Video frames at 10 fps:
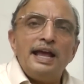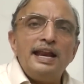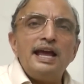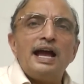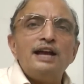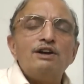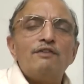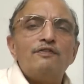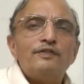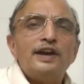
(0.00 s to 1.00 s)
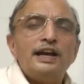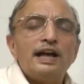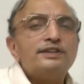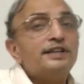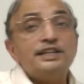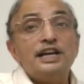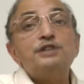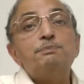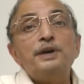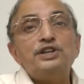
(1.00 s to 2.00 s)
any kind of data such
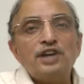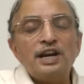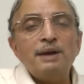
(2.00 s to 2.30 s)
as picture,